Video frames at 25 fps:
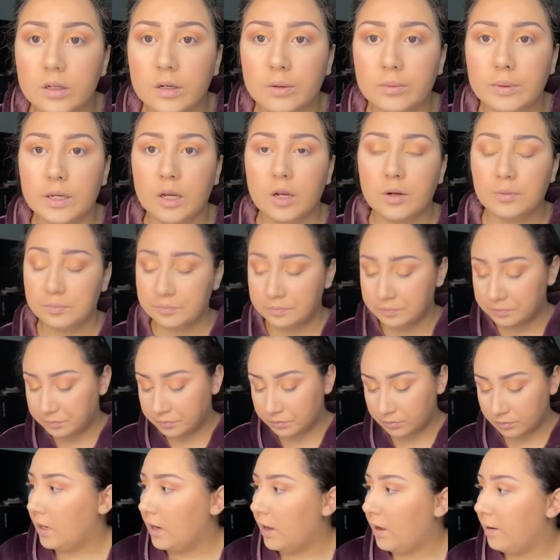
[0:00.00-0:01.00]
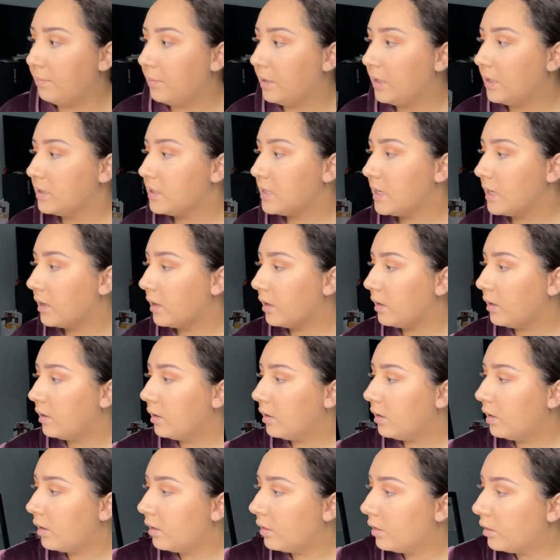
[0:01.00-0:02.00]
we go. I'm gonna take
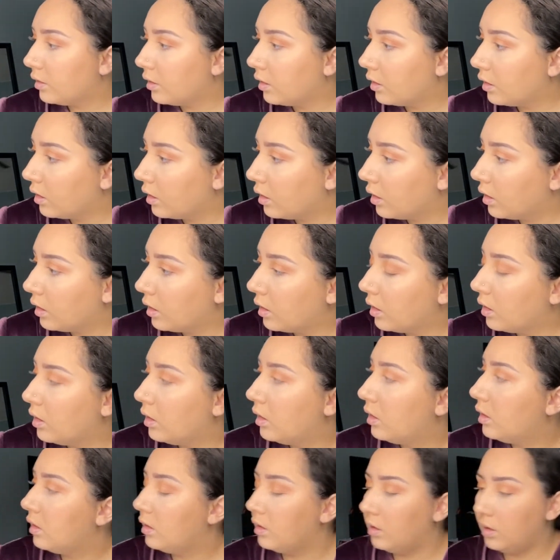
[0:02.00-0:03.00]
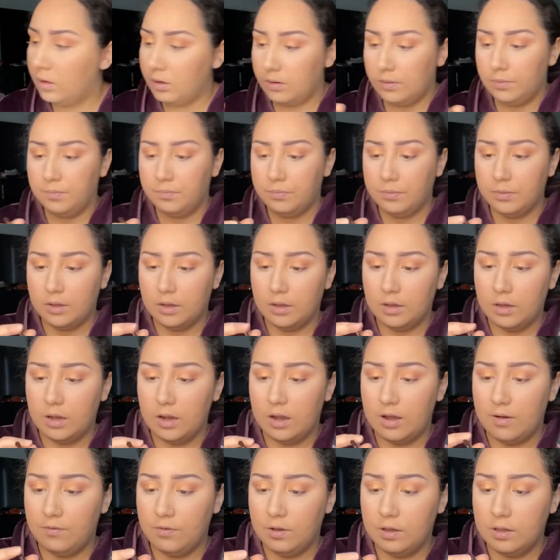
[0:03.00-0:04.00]
another, I
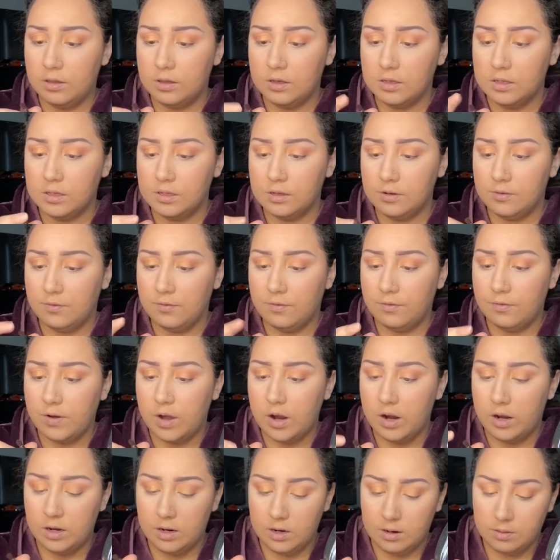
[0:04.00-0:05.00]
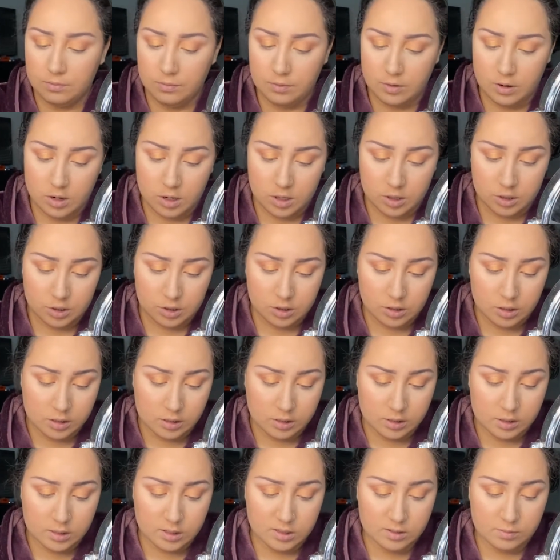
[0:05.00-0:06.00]
have like this defining brush. This
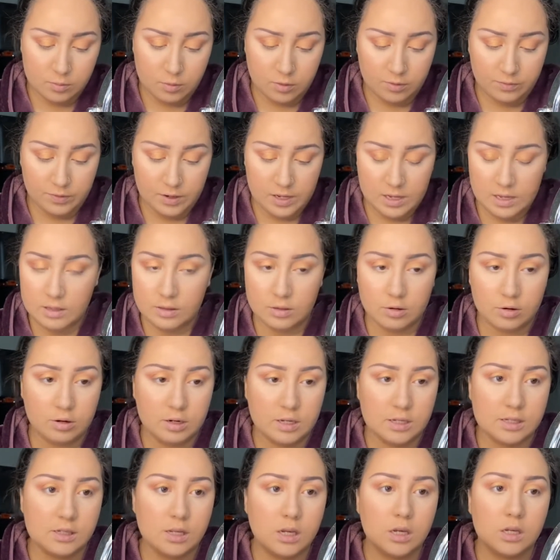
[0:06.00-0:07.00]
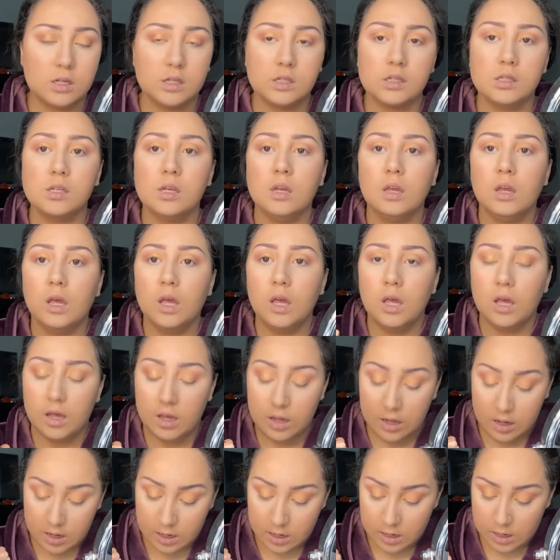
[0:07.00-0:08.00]
is Morphe E36.
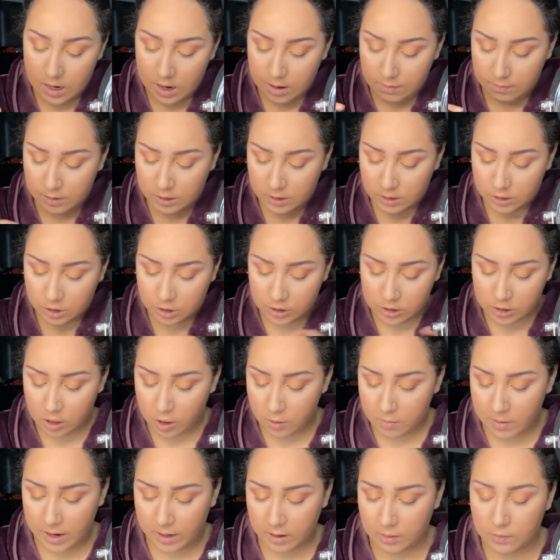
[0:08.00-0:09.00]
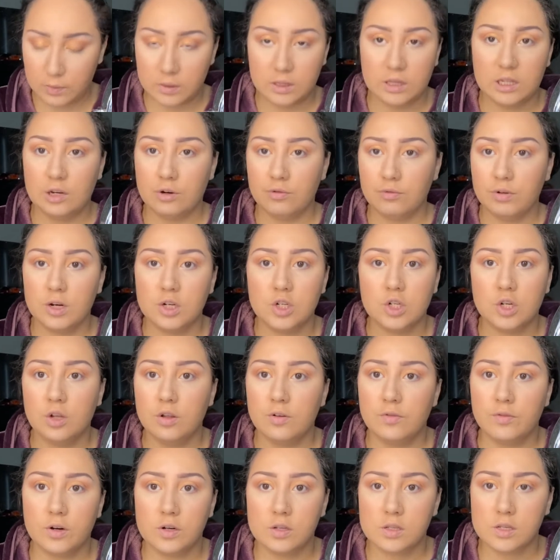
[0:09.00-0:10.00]
And I'm gonna just go back in with the original
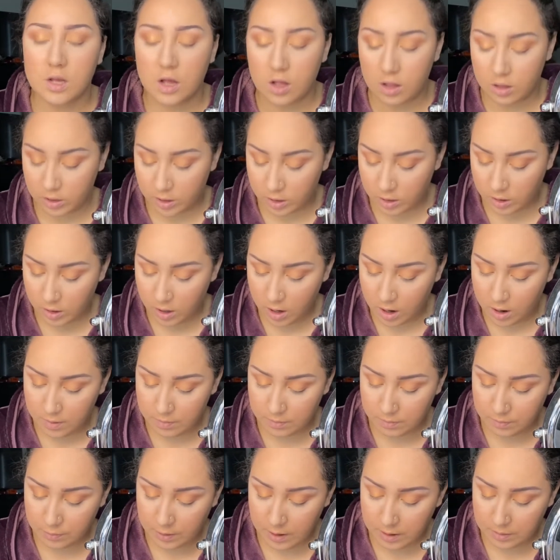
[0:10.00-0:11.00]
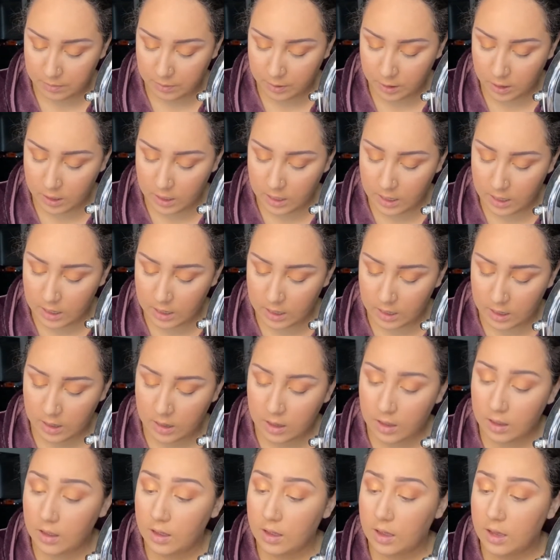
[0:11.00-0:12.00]
first color, bread pudding,
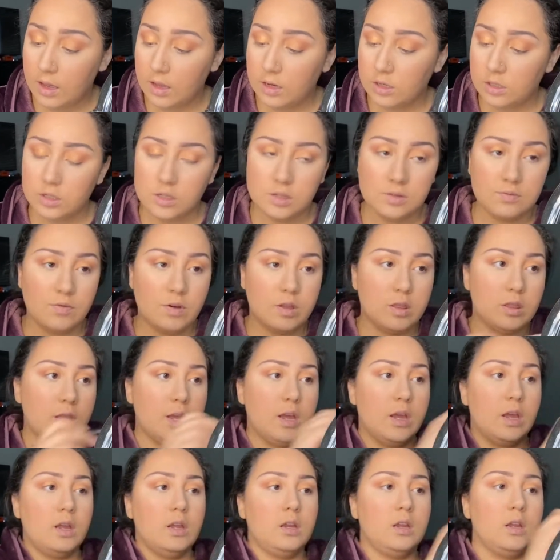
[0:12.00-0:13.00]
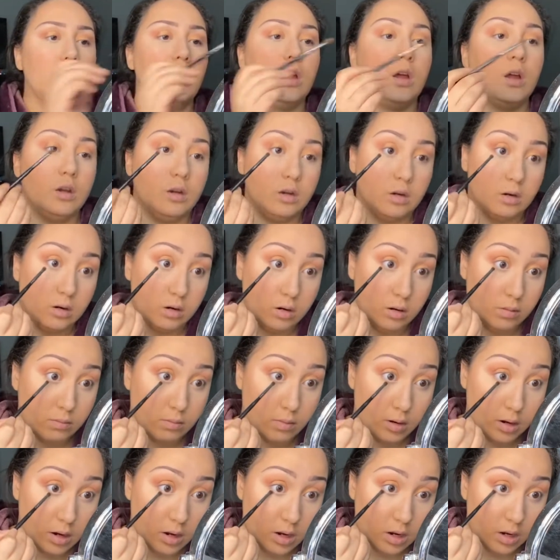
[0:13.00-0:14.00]
and just run that under
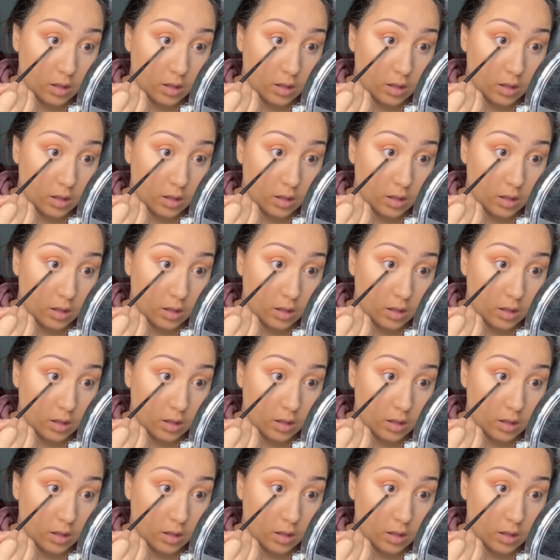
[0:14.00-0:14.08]
my